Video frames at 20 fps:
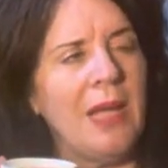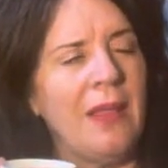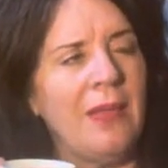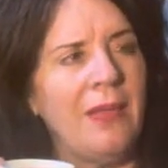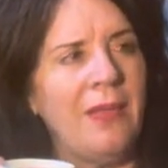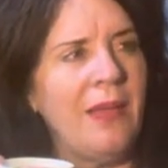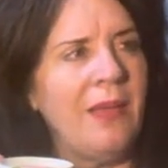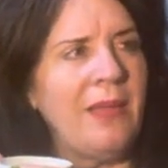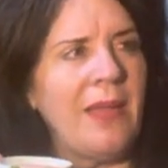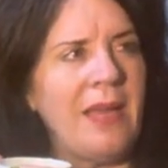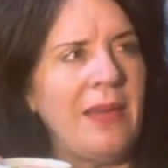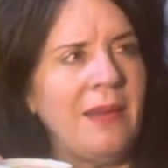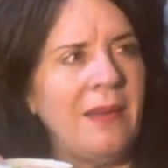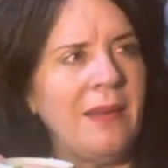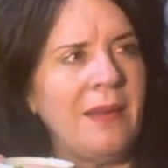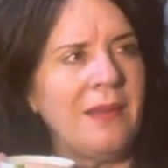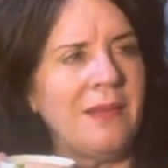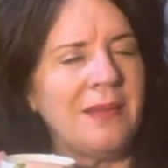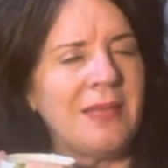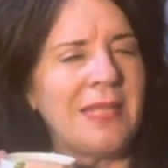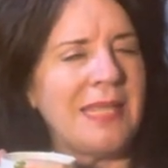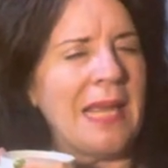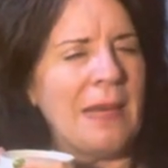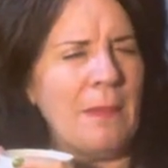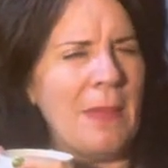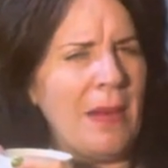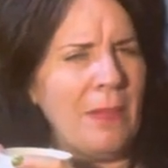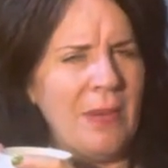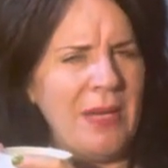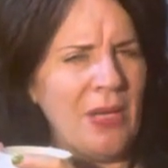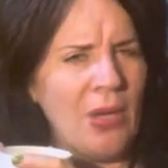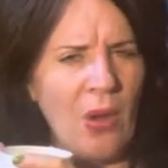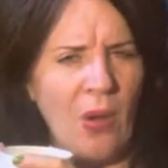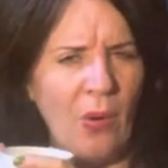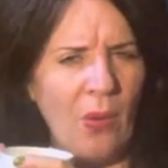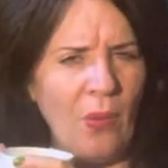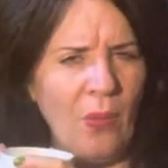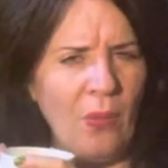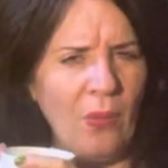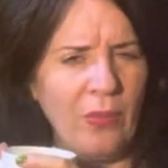then they said maybe
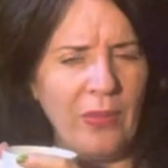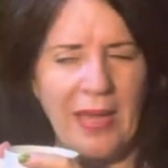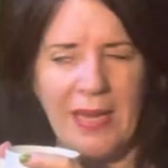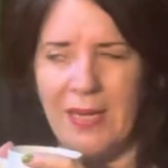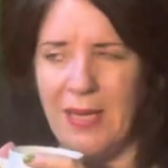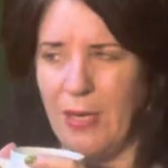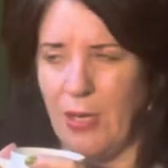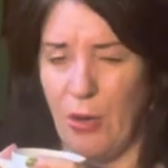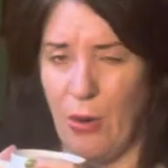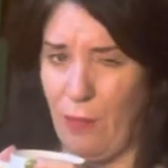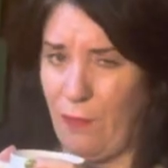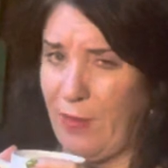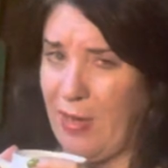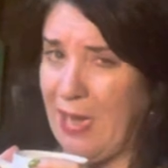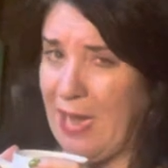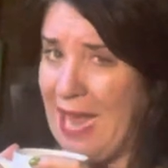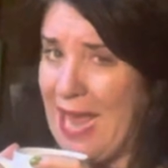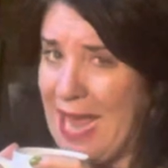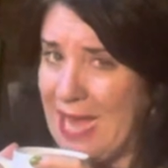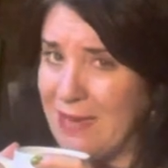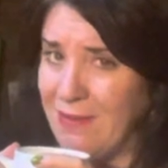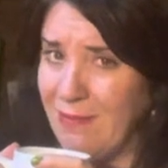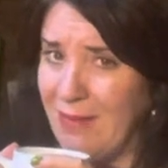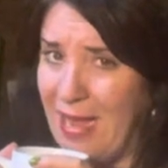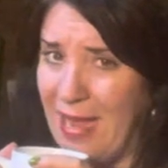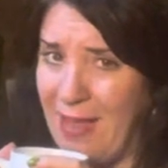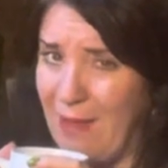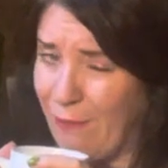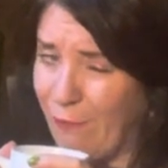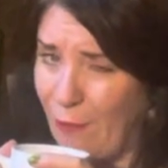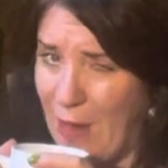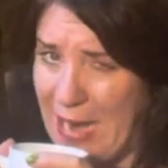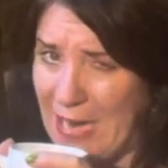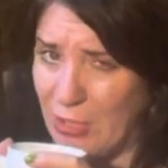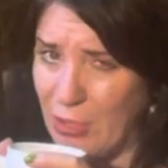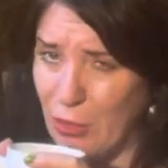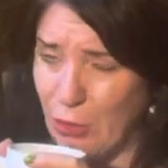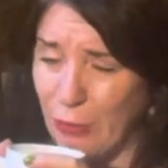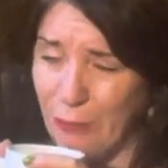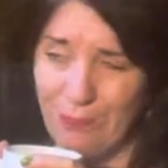no. They didn't know if he had a
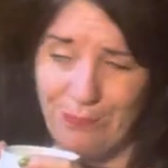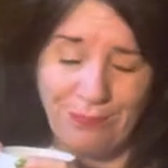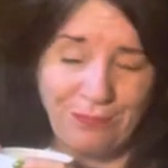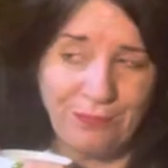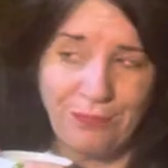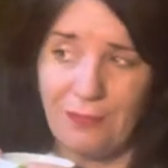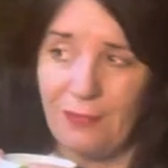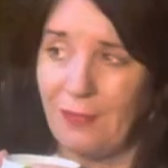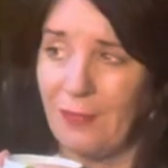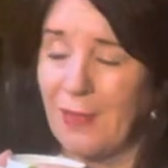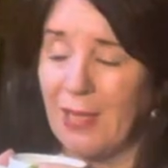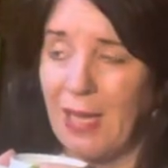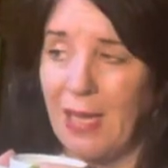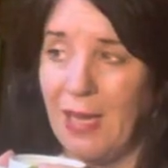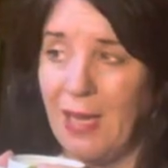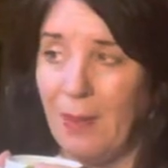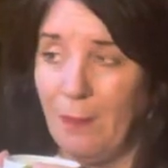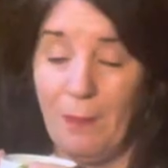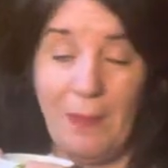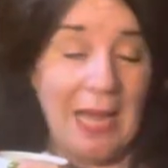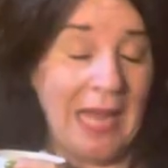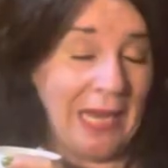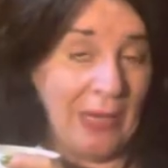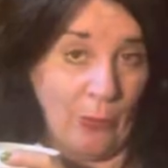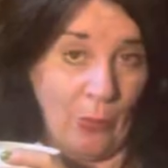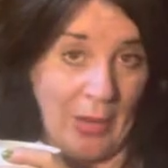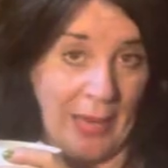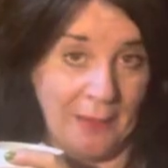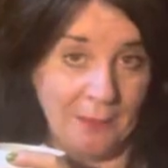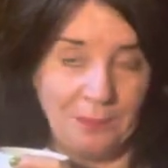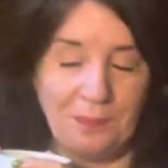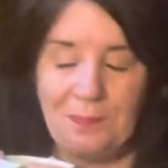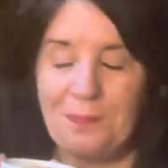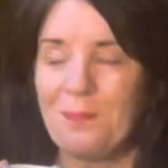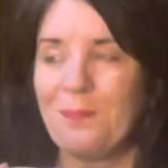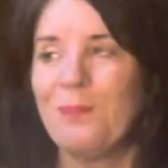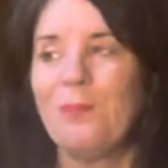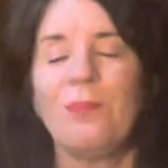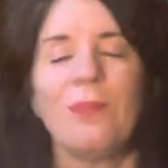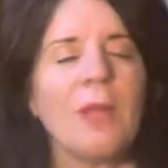fracture. Anyway,
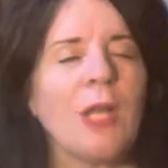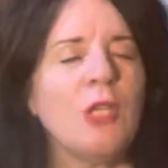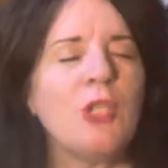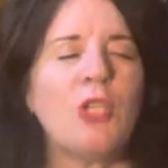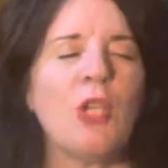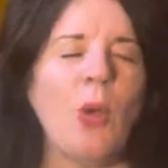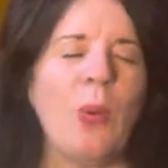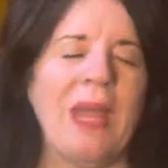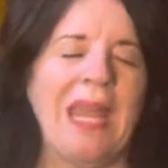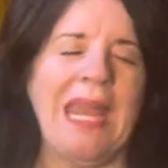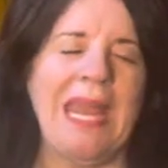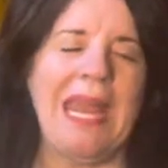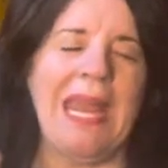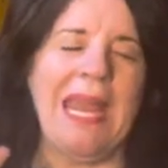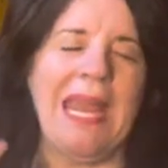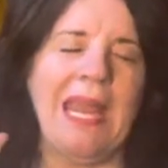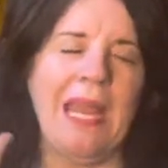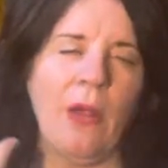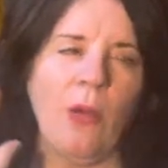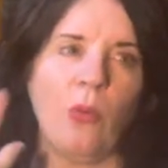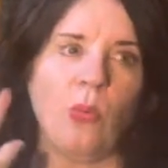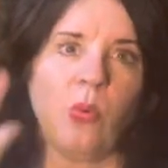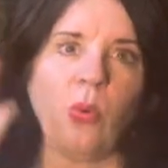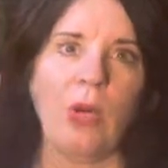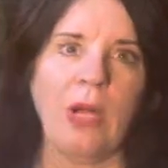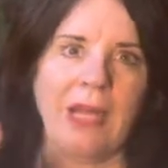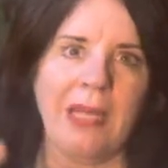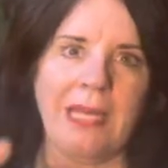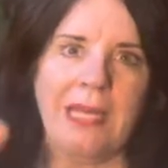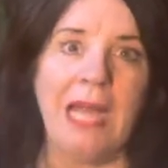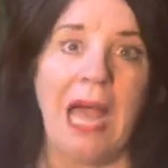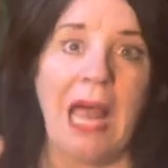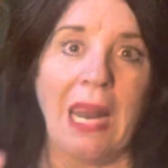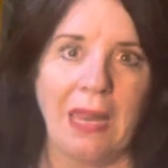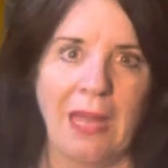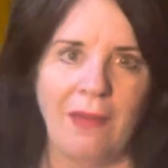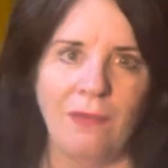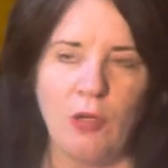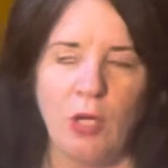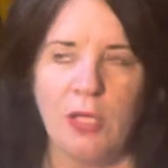so he really got
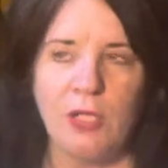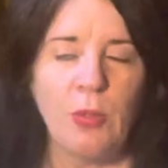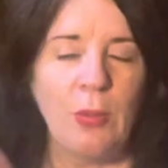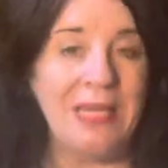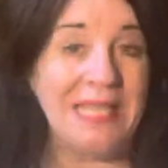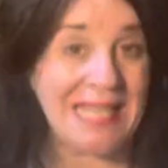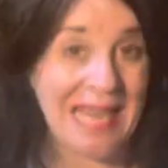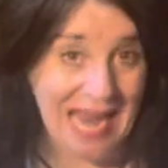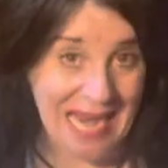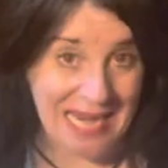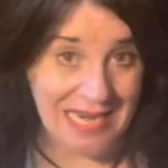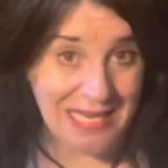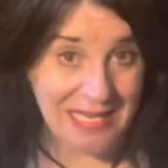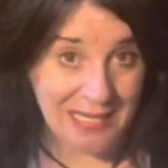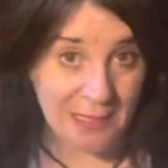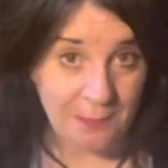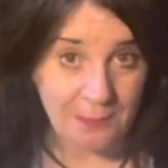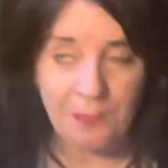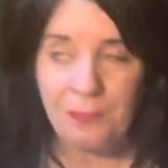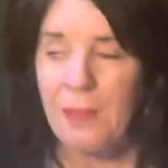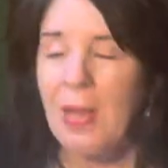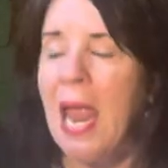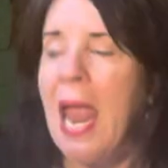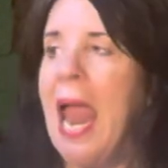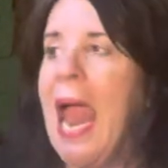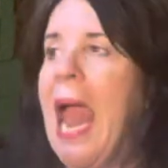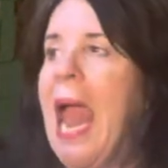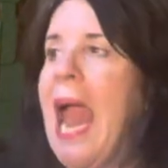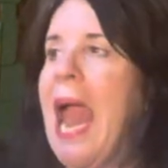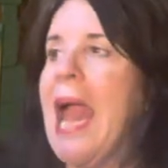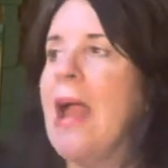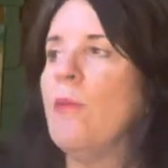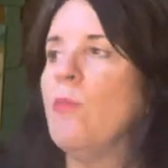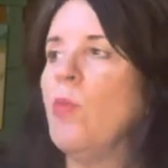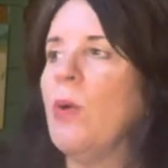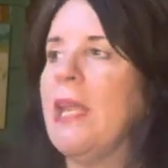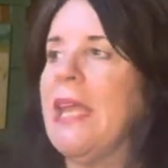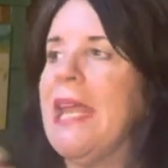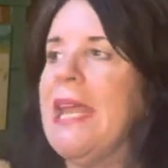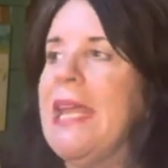loved on. So he's eight. And
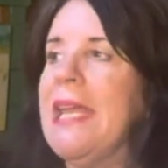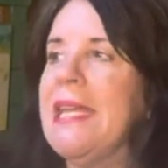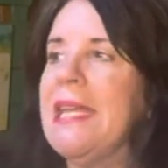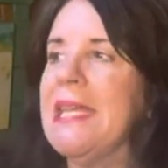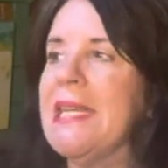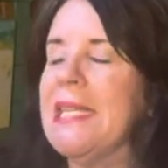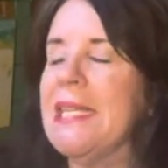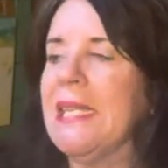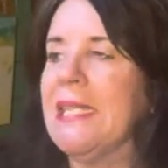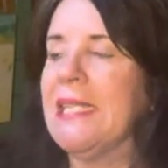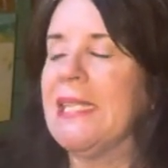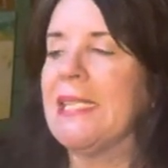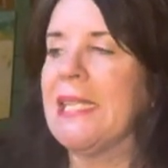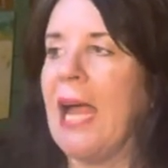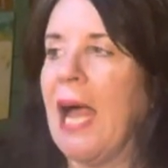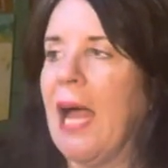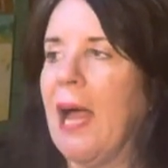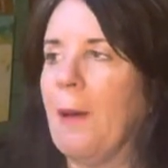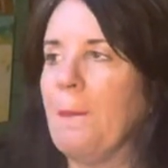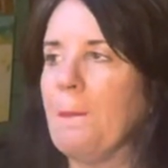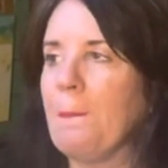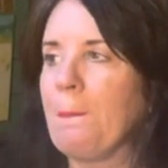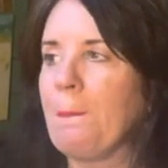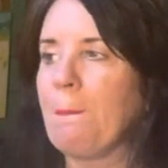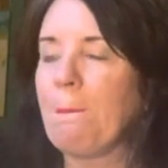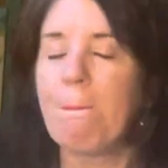when he is, um,